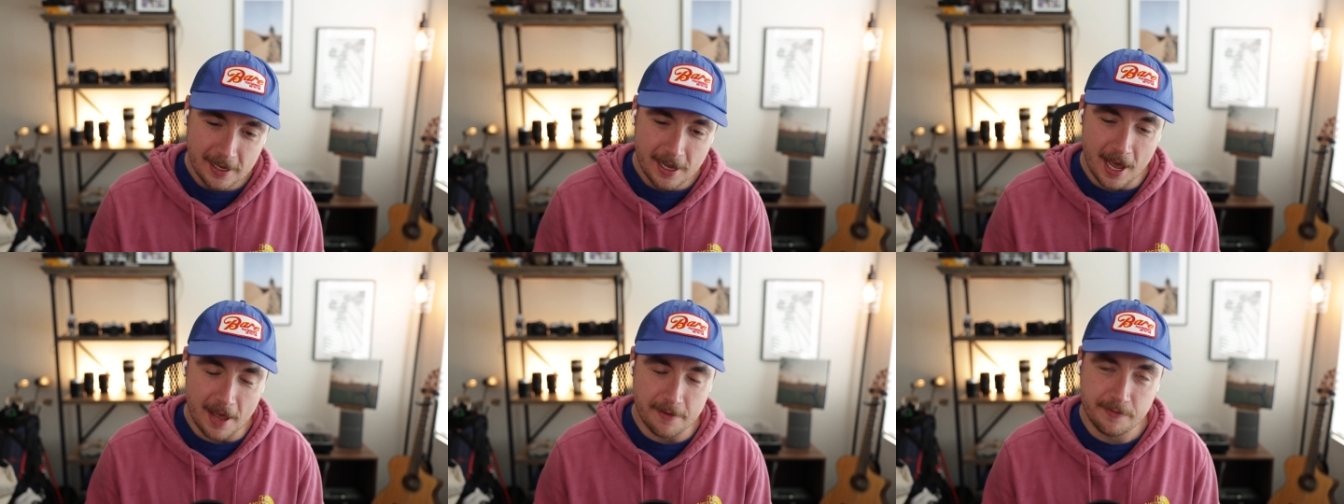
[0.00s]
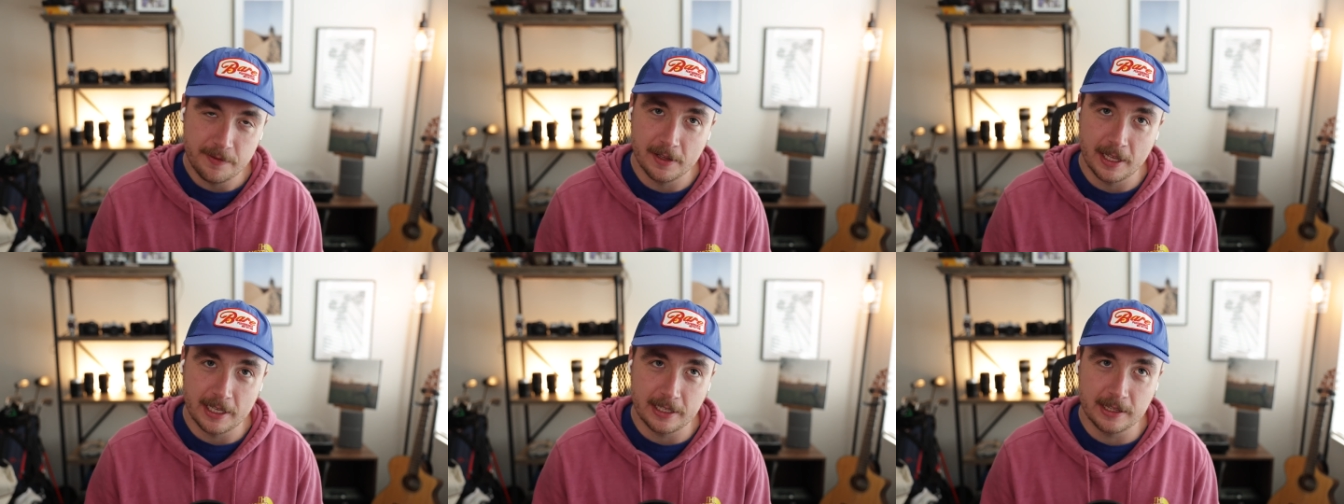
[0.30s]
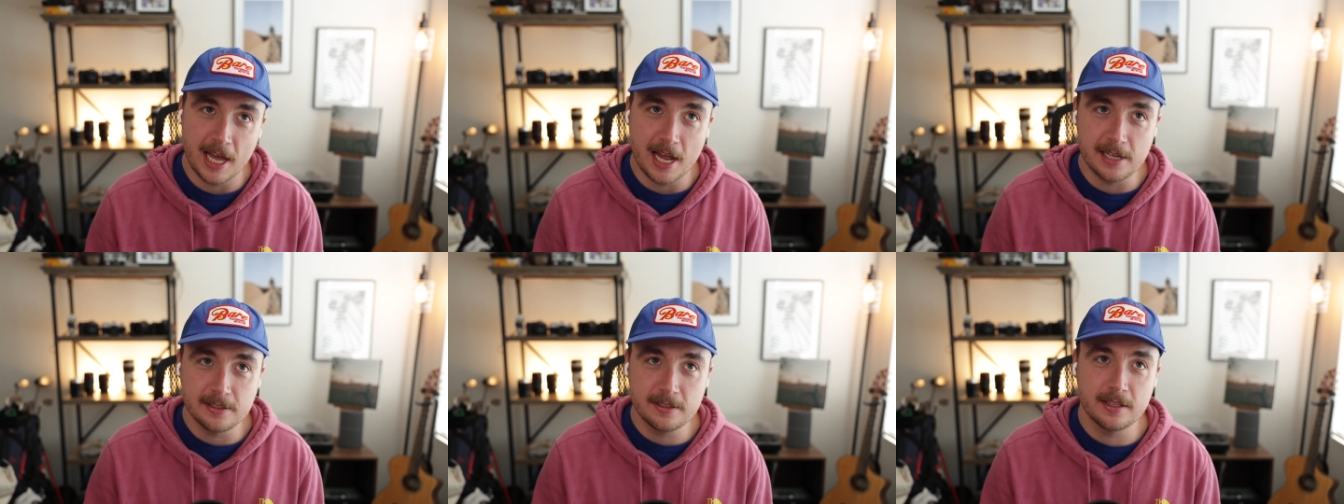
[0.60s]
I feel like
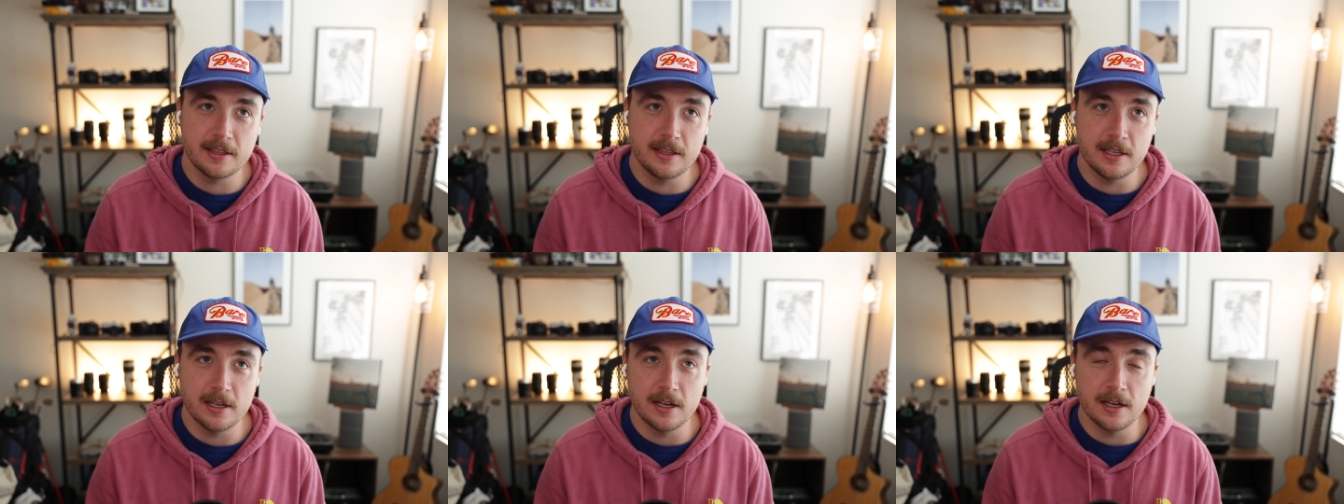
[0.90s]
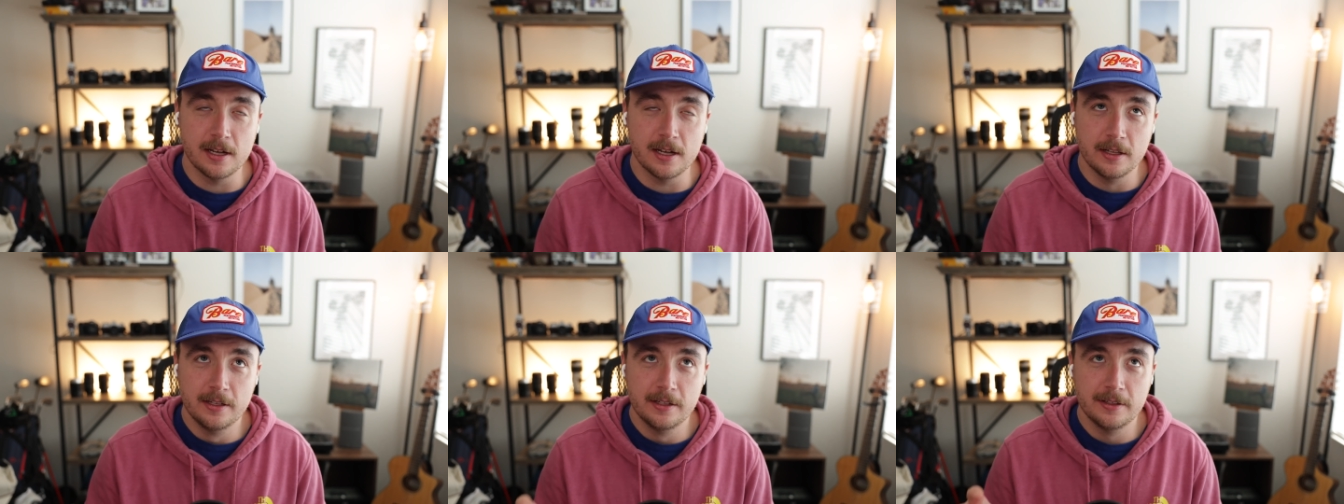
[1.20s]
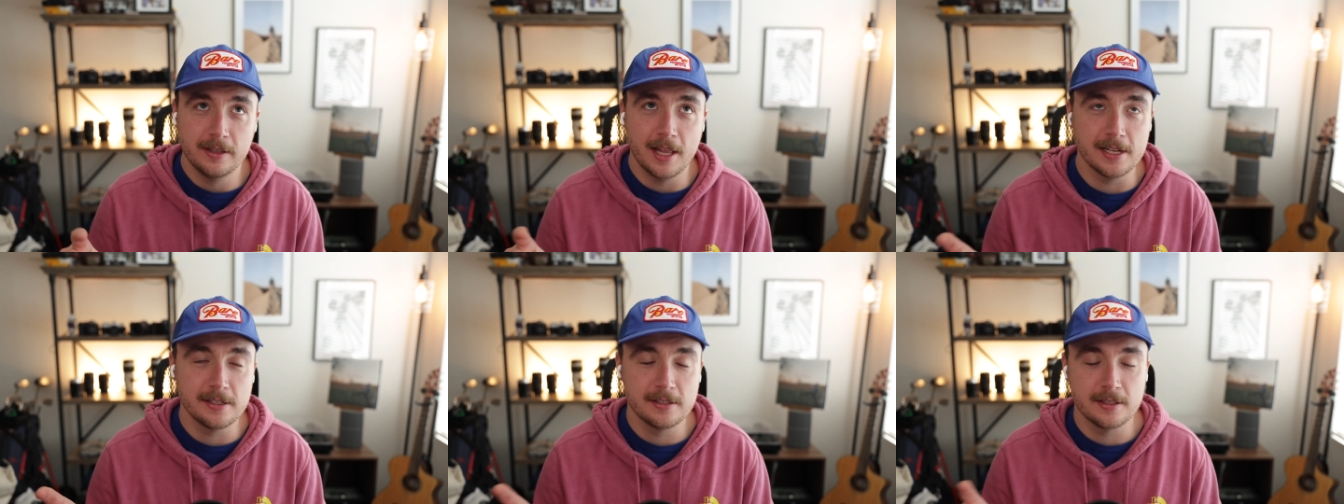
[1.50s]
that's the
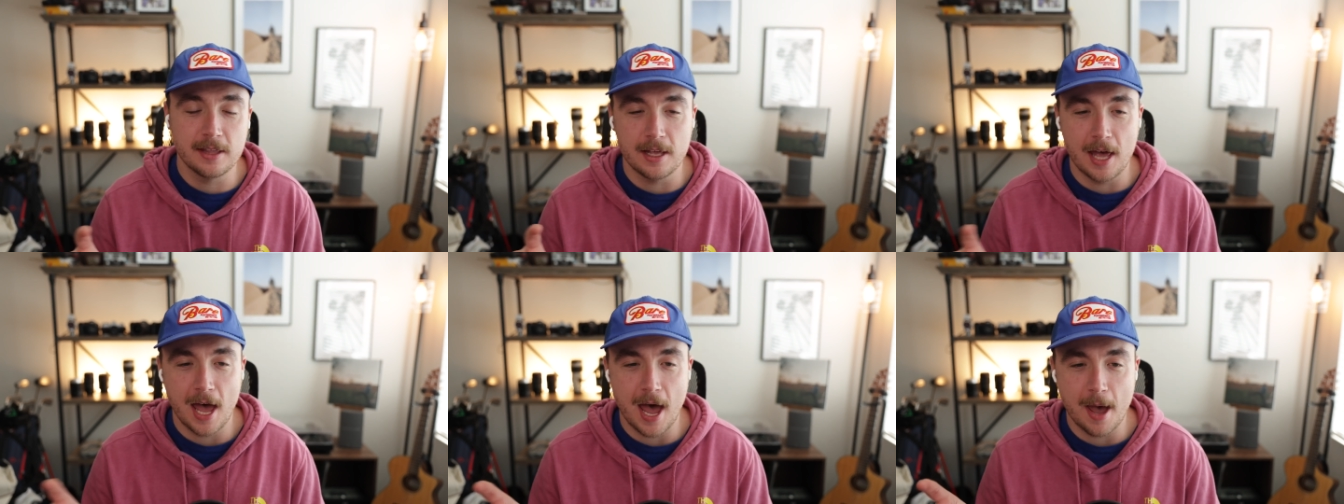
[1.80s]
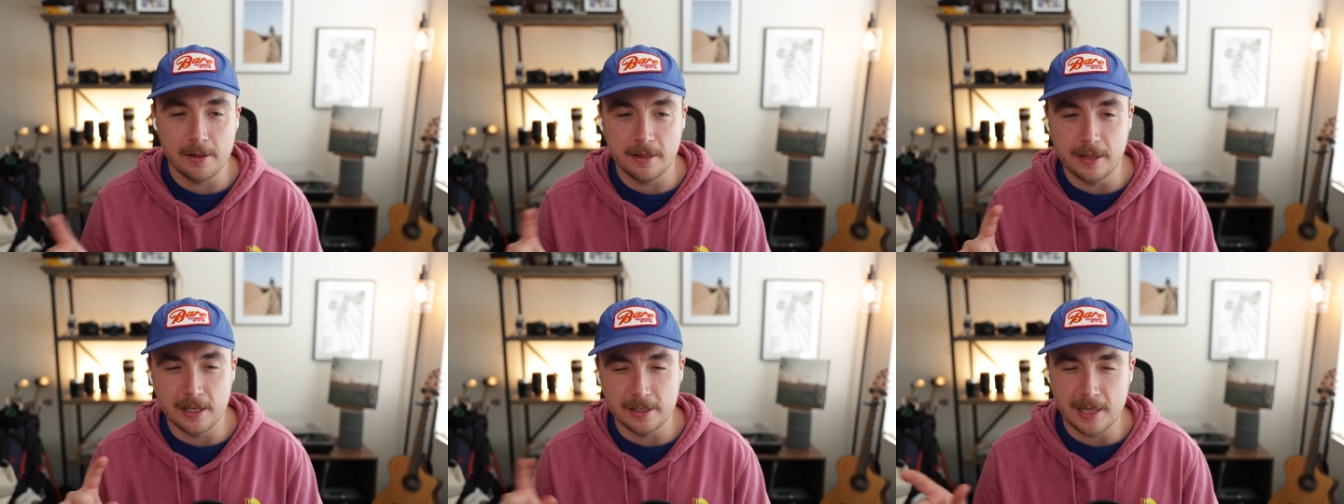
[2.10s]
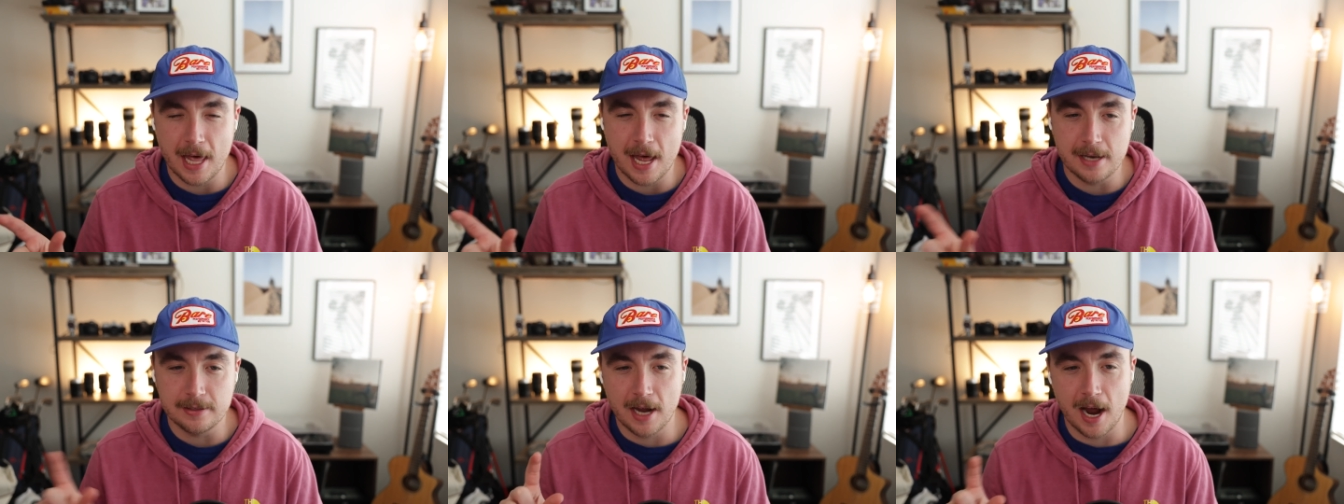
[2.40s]
that's the hat that
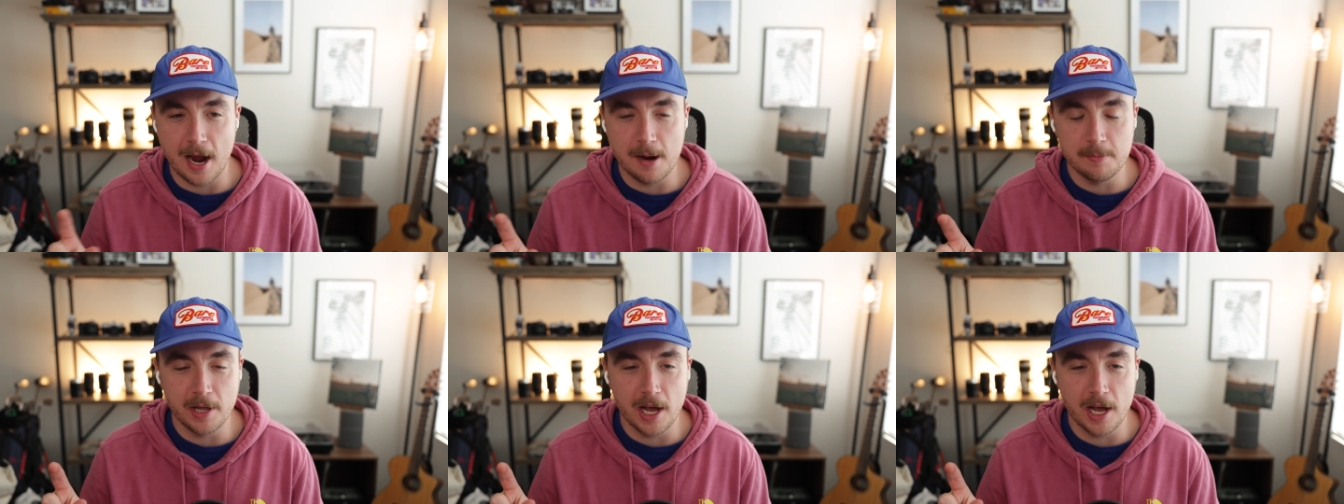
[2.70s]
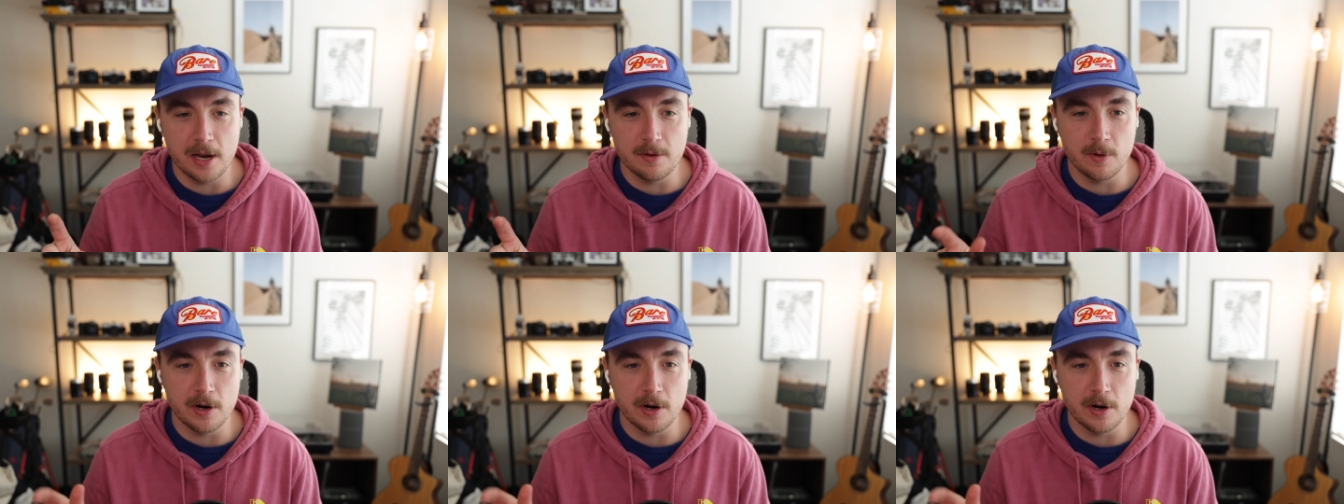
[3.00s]
that timeline where